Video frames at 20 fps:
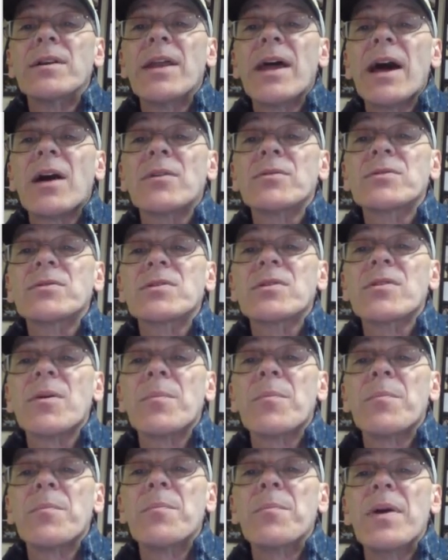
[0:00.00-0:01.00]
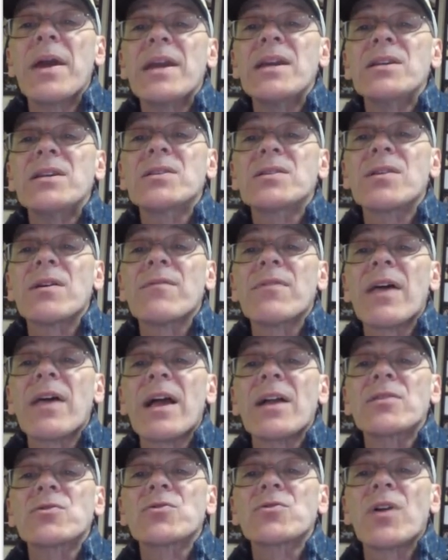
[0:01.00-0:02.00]
down to the base of
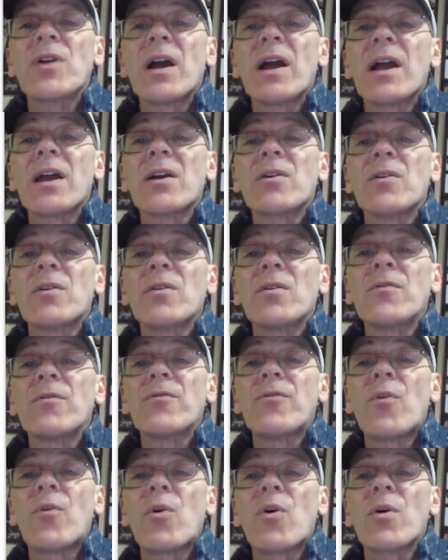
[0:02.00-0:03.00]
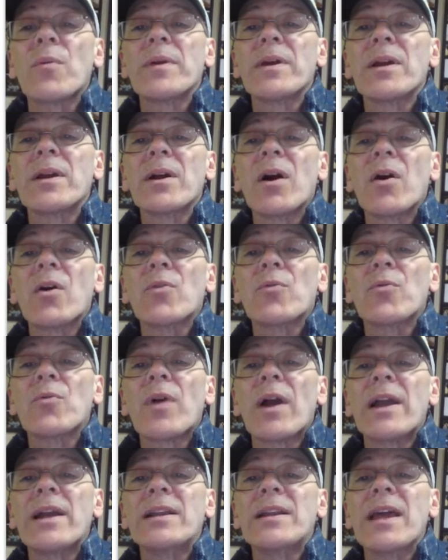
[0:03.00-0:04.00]
that triangle forming a
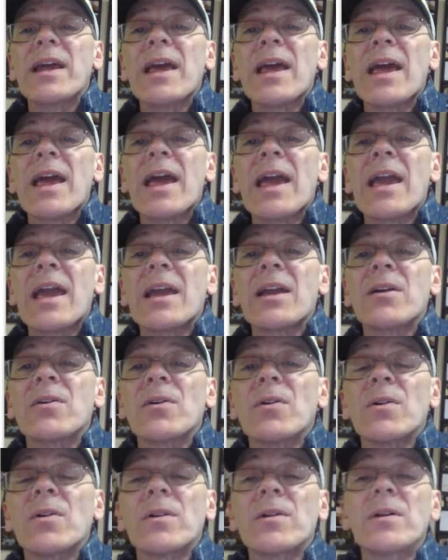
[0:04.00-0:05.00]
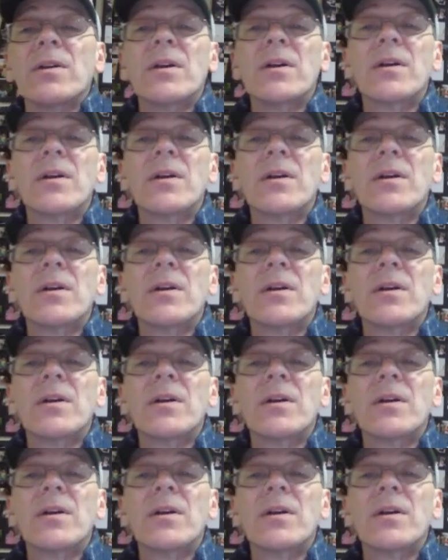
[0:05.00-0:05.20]
right angle.